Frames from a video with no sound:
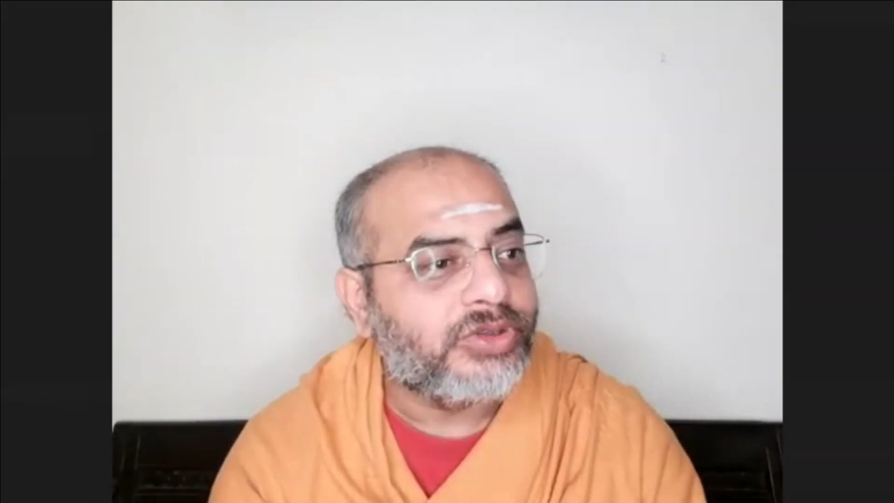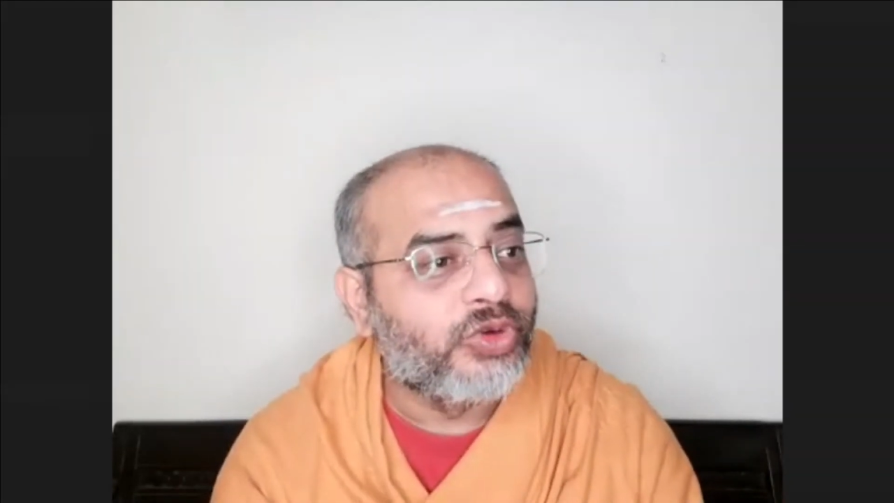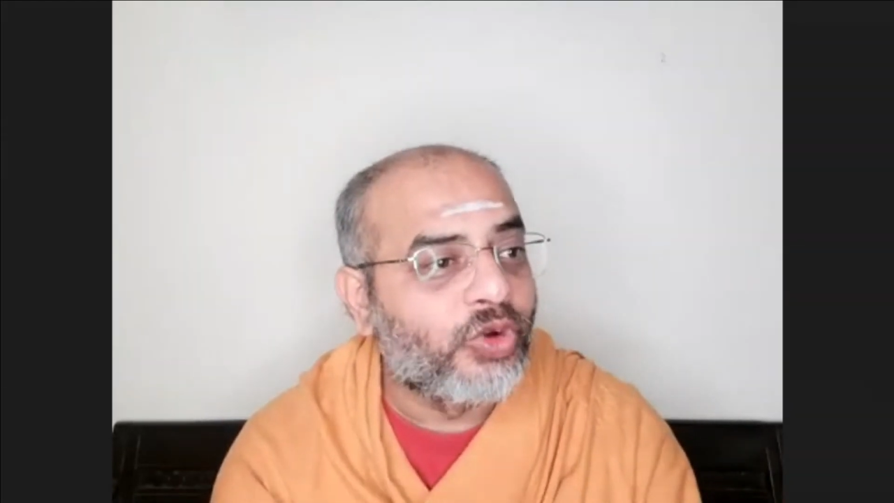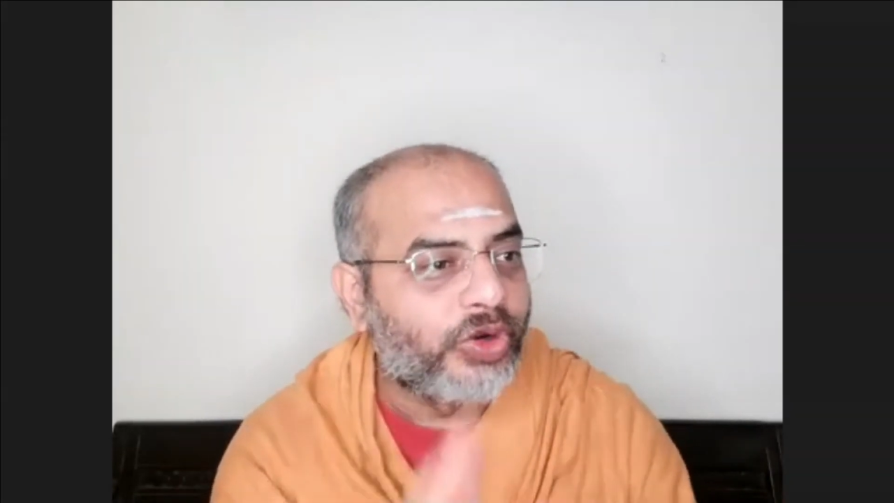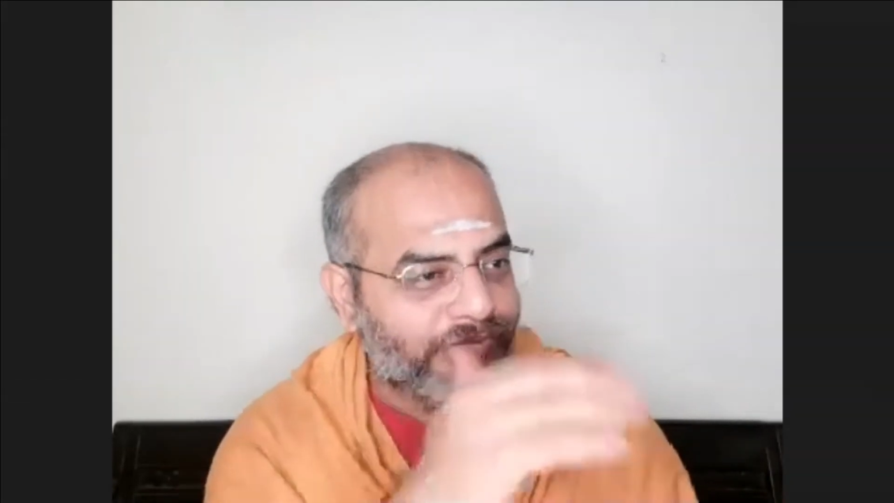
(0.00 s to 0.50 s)

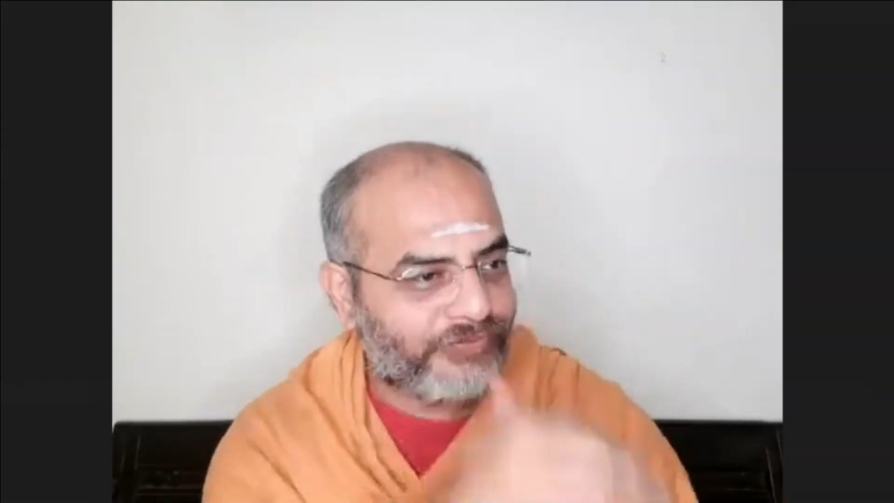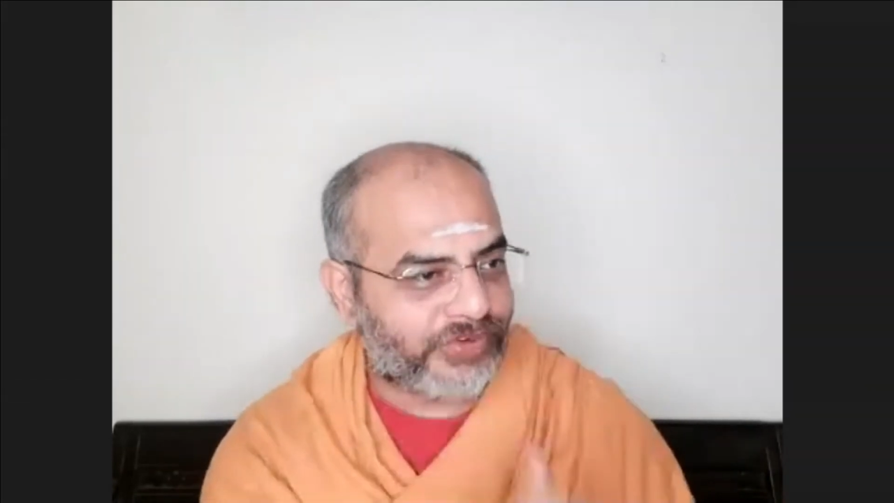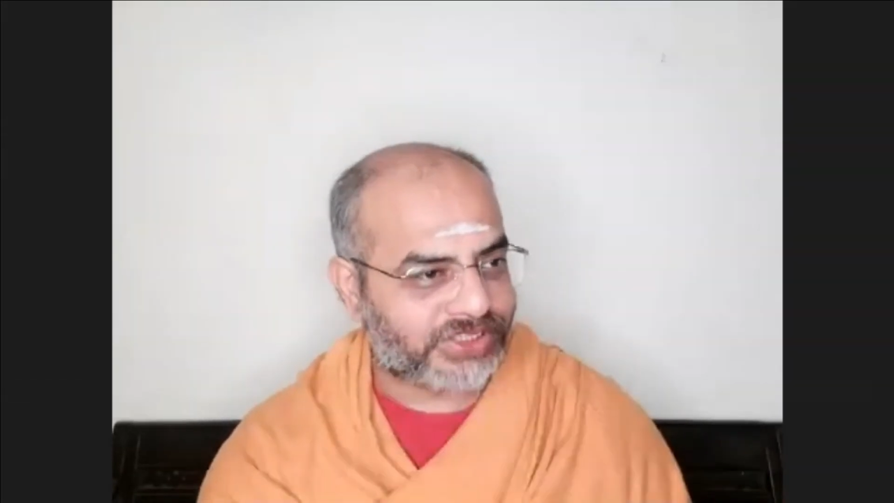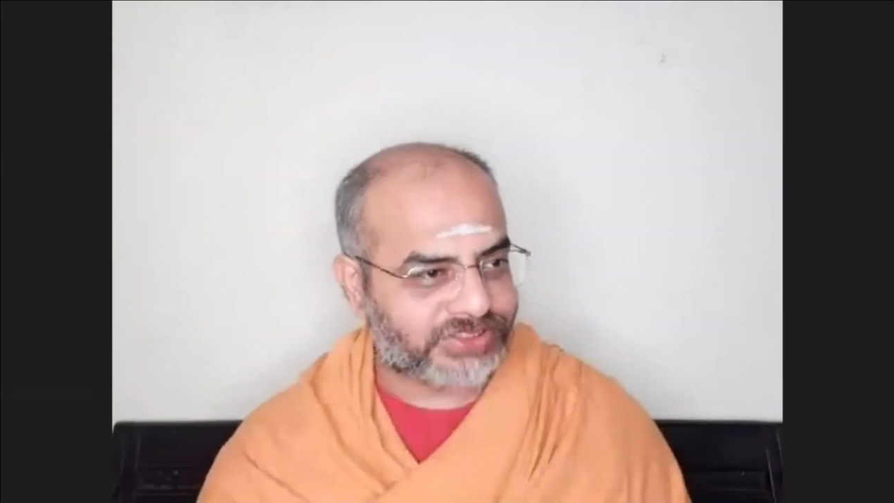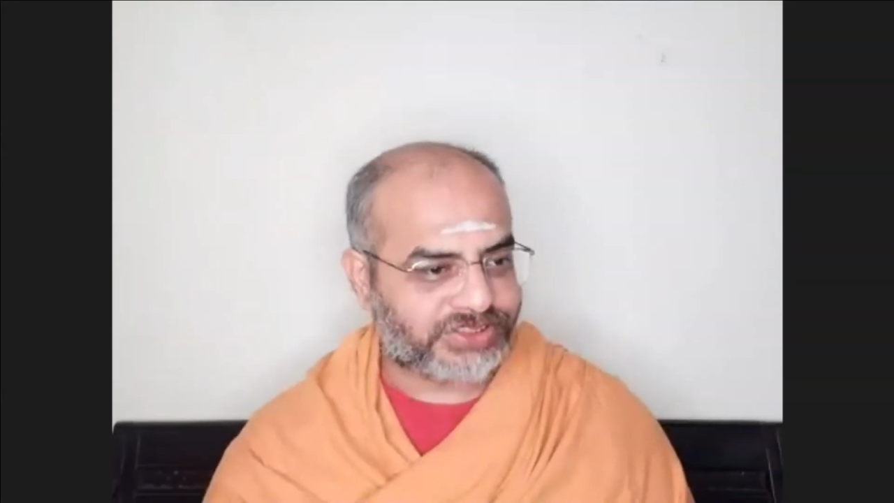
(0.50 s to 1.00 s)
no
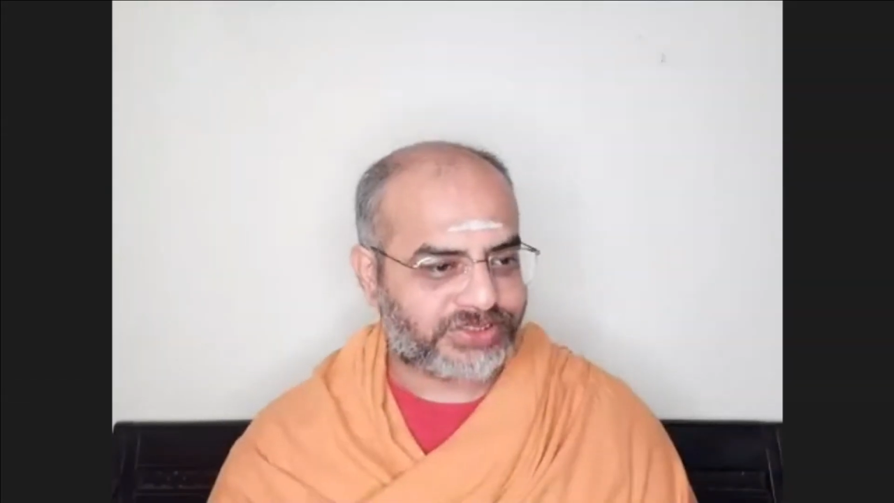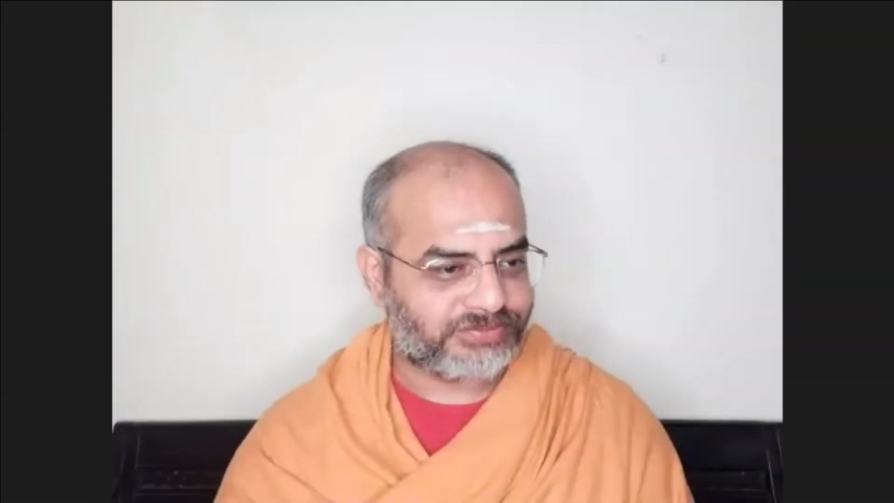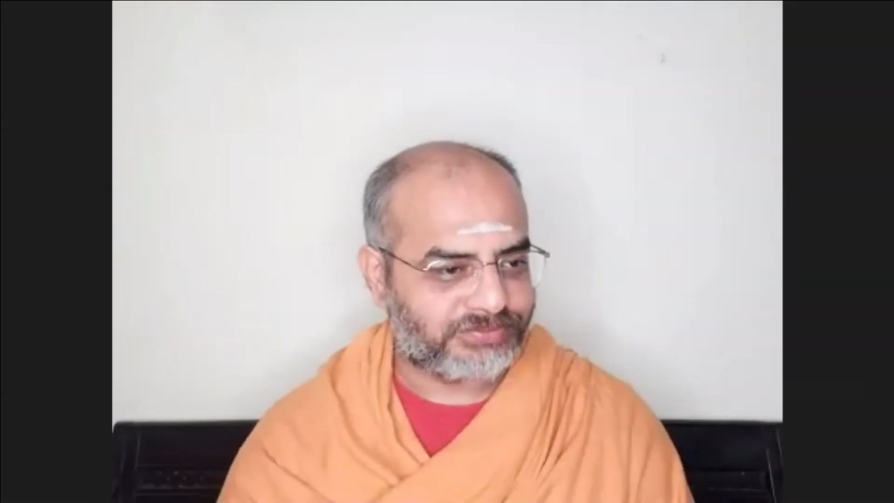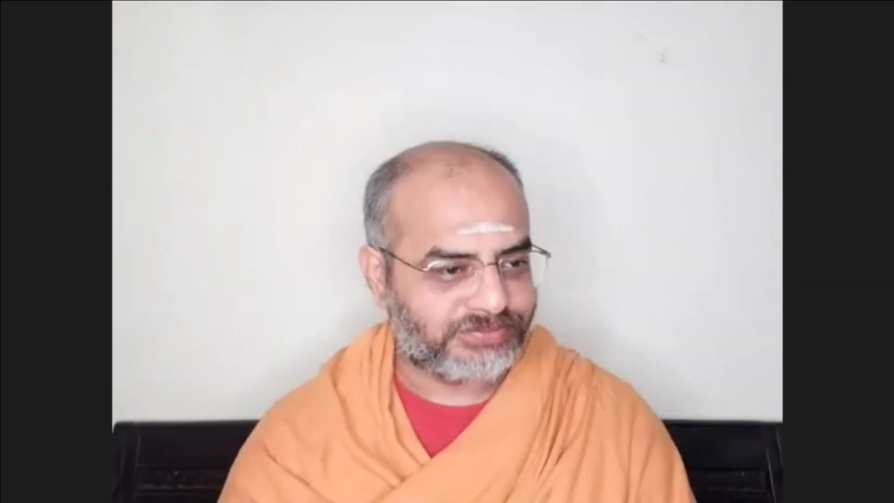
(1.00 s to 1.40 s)
difference.